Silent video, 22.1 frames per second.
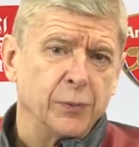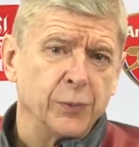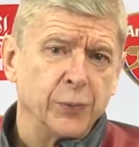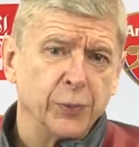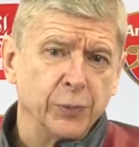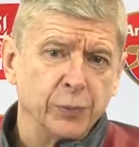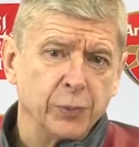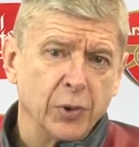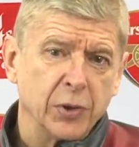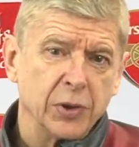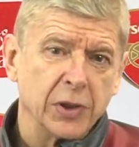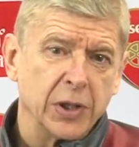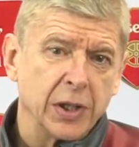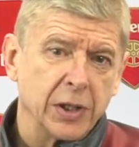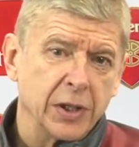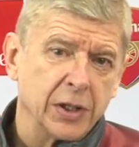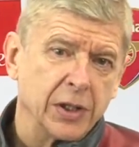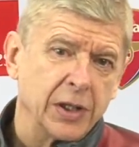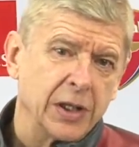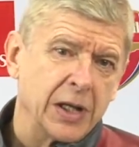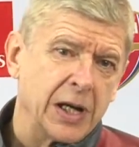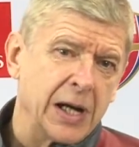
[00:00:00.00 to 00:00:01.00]
Football,
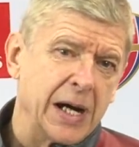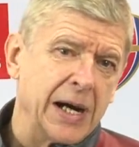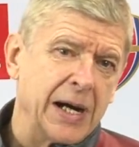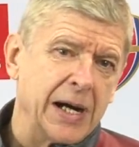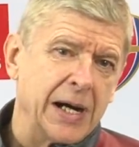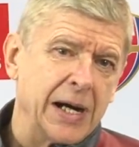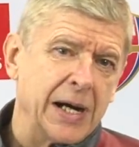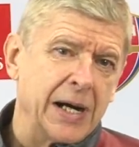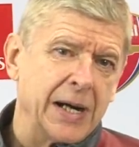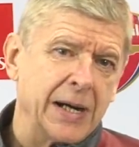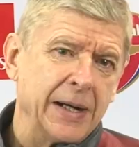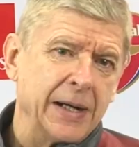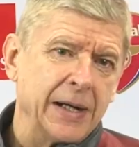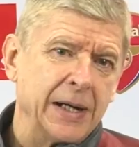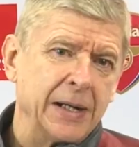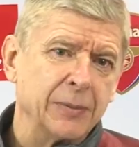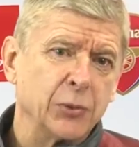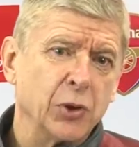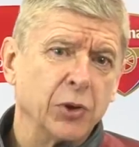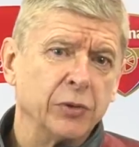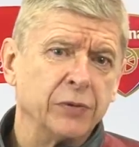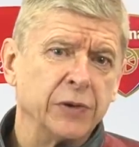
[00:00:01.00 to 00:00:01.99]

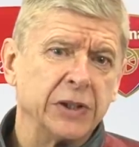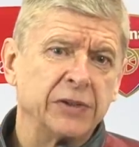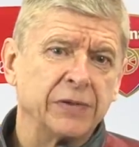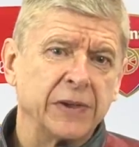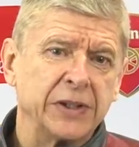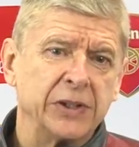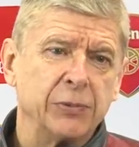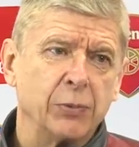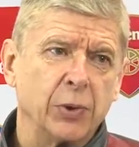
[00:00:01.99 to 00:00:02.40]
I'm convinced that